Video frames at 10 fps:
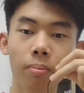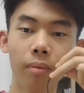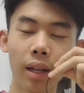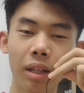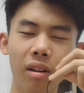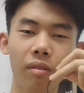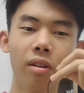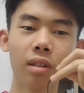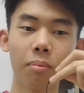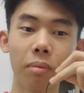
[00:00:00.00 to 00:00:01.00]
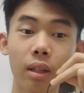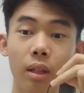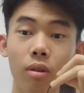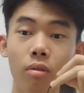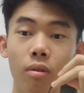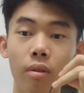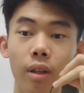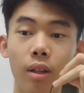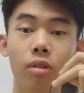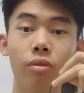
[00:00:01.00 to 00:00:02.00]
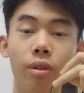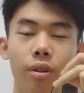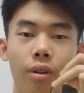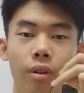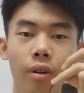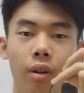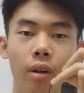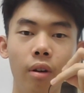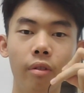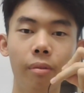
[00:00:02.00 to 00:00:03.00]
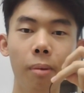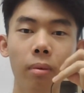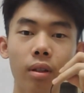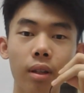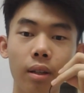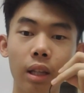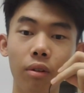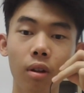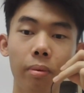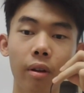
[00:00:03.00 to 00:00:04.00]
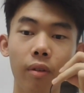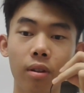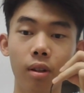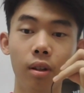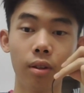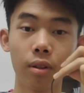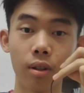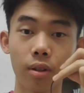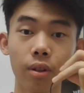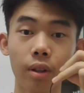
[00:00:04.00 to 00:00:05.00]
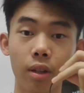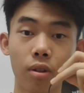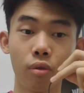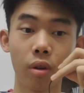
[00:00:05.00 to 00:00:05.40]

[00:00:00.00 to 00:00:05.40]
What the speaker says: If you have learned something new in this video, remember that developing resilience is not as quick